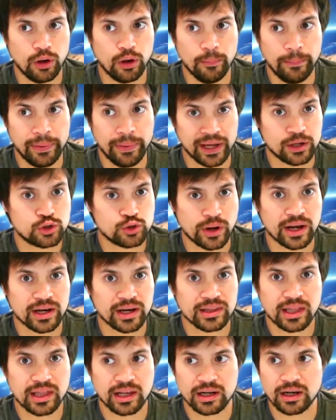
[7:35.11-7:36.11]
a big
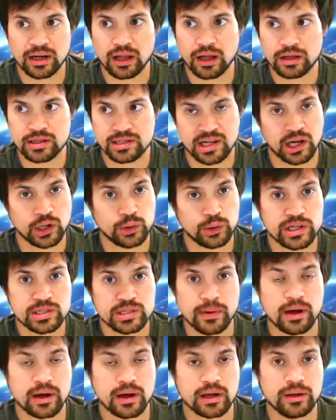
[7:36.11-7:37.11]
trend than a sideways
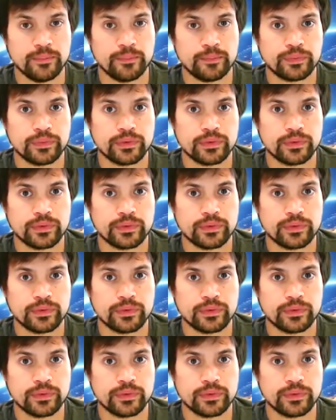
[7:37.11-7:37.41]
market,